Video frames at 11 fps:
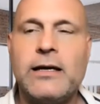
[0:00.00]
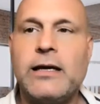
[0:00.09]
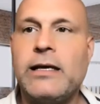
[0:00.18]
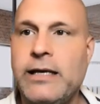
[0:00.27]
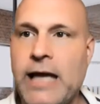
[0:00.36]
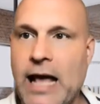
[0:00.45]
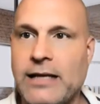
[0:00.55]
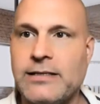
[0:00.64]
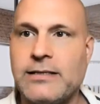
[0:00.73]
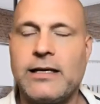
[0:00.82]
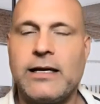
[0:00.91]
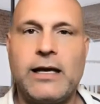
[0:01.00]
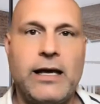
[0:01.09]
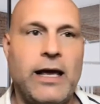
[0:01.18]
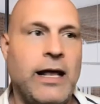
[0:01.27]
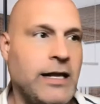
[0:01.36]
Yes.
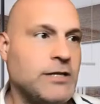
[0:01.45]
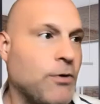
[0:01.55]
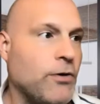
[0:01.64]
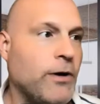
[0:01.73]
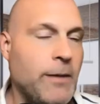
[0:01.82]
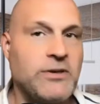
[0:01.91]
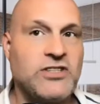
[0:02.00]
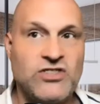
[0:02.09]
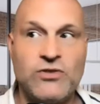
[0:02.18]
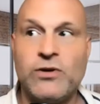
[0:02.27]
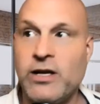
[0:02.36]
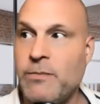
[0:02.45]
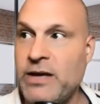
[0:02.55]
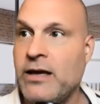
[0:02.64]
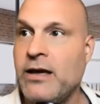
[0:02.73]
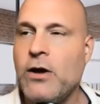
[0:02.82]
And his program is soon going to
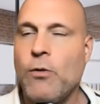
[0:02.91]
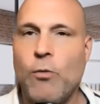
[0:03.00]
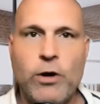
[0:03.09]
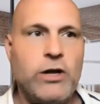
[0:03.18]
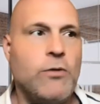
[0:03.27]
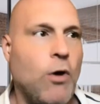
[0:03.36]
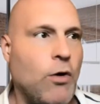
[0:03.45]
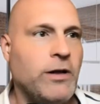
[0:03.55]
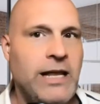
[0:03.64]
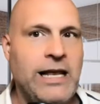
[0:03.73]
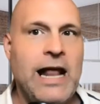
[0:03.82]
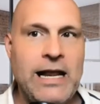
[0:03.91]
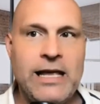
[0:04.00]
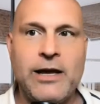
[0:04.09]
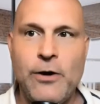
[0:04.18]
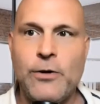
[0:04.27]
be where you won't need any
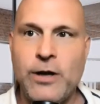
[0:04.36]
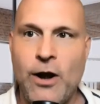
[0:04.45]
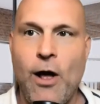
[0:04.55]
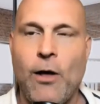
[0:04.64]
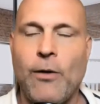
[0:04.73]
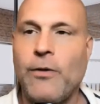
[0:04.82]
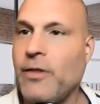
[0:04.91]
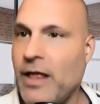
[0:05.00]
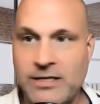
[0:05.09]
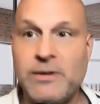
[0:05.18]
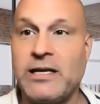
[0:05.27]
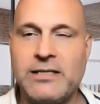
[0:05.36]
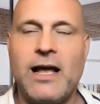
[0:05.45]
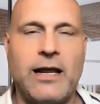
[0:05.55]
code at all. That's going to be exciting.